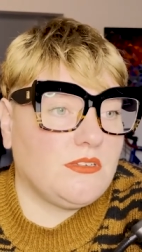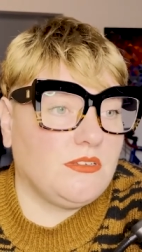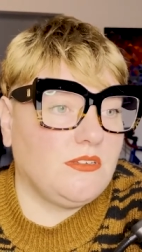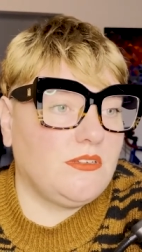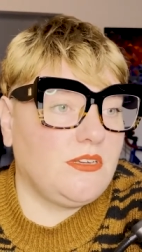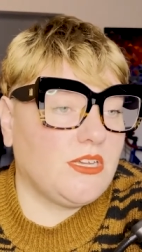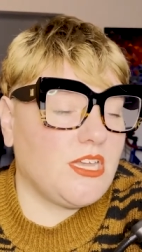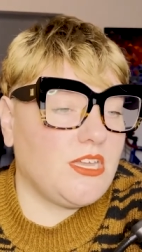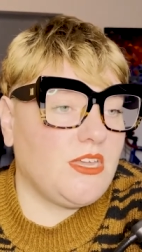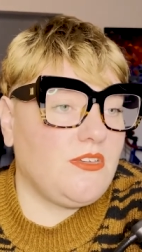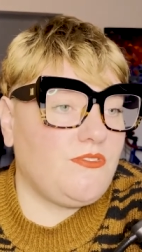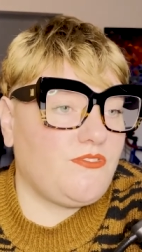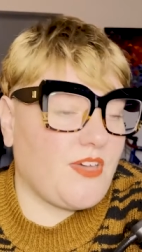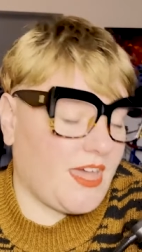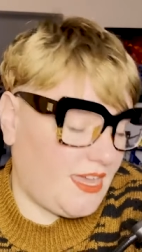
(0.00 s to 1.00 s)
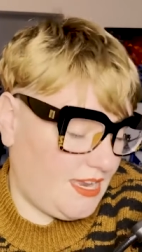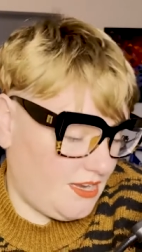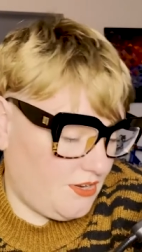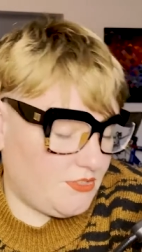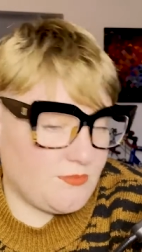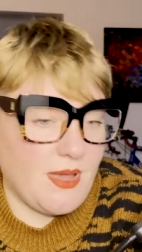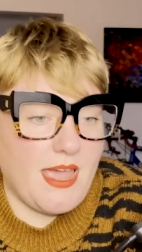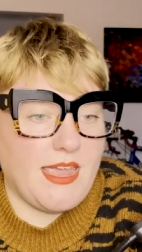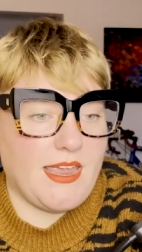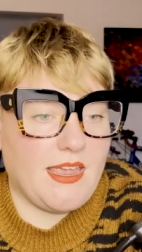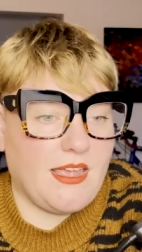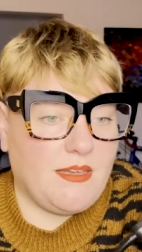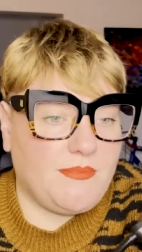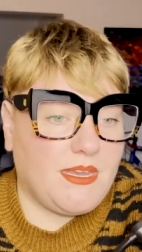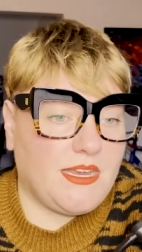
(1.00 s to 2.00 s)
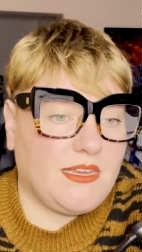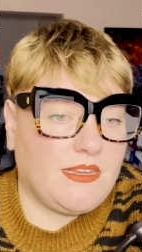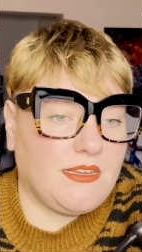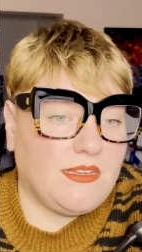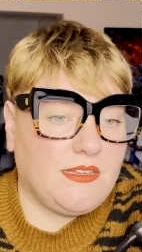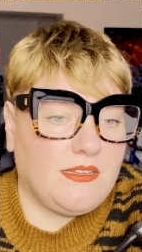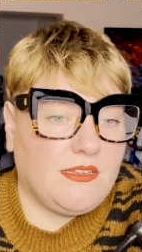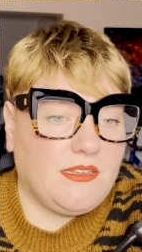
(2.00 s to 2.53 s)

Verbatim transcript: oh, look at you, fatty, lose weight. I mean,